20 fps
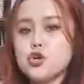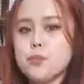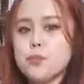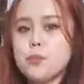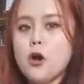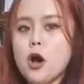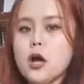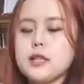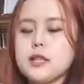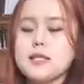
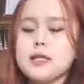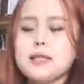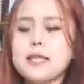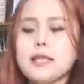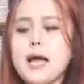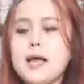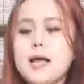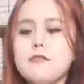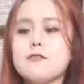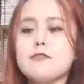coupon the
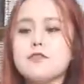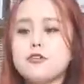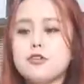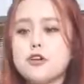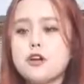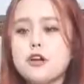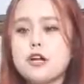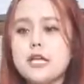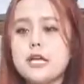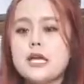live
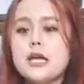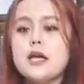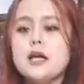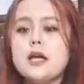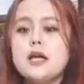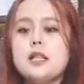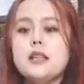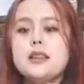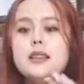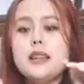30
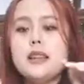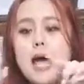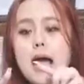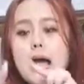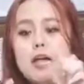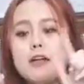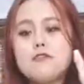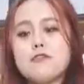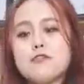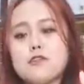
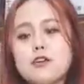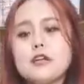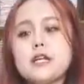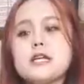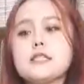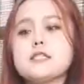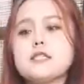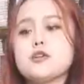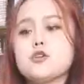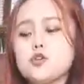
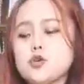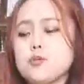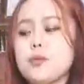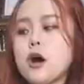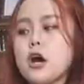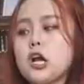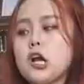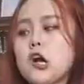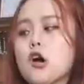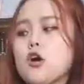LIVE30 is a
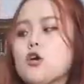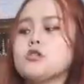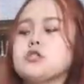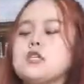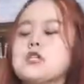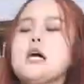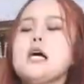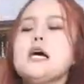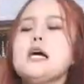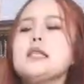coupon code.
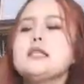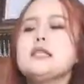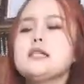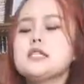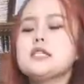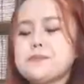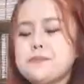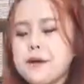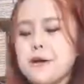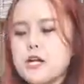The
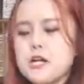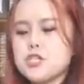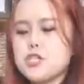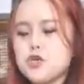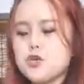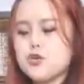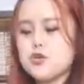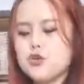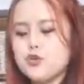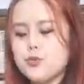
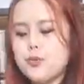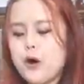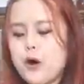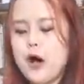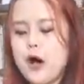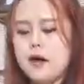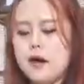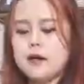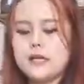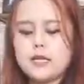special
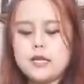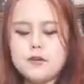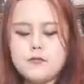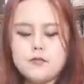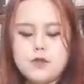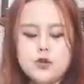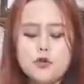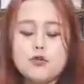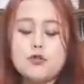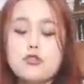coupon give
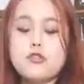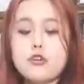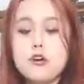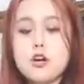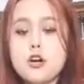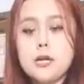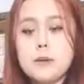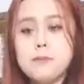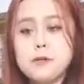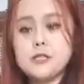you
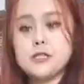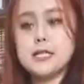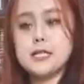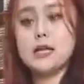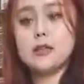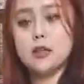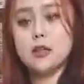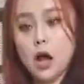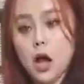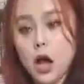
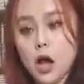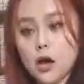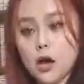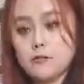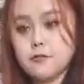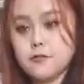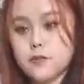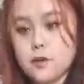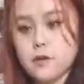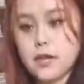30%
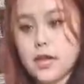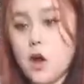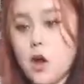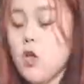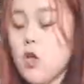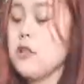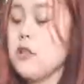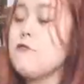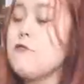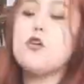off, okay?
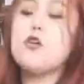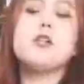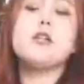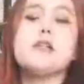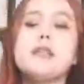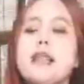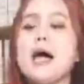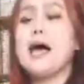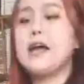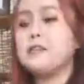Only for
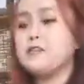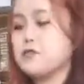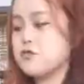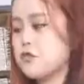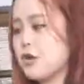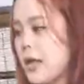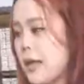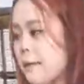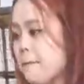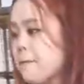the live
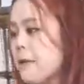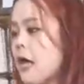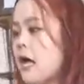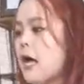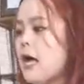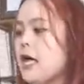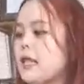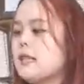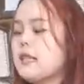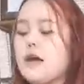stream,
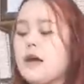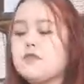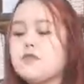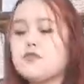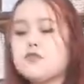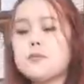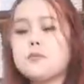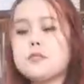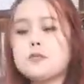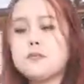live
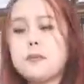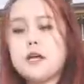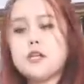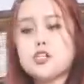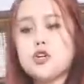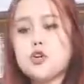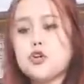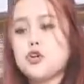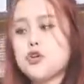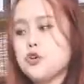stream
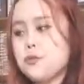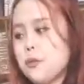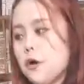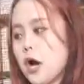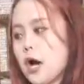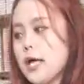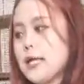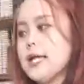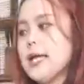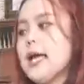special
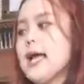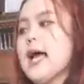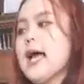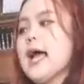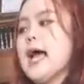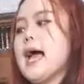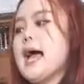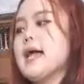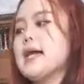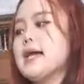coupon.
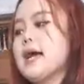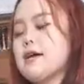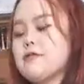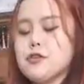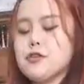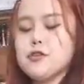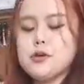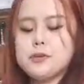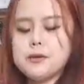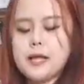And
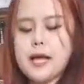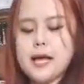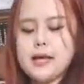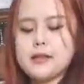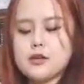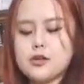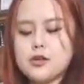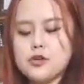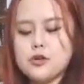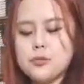after you apply
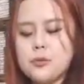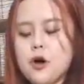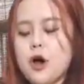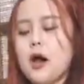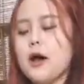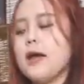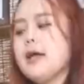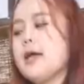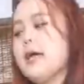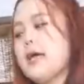the
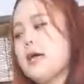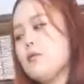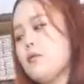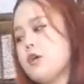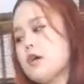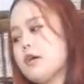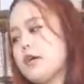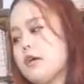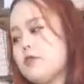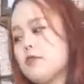coupon, it
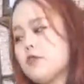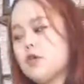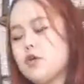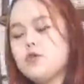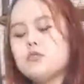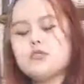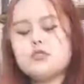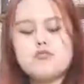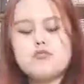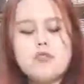will give
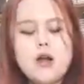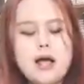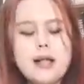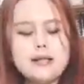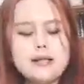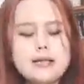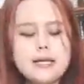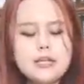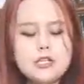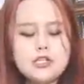you
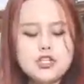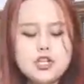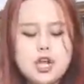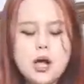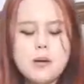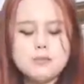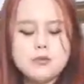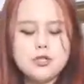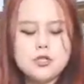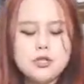directly
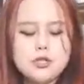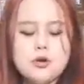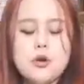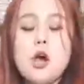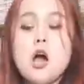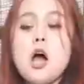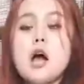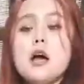jump to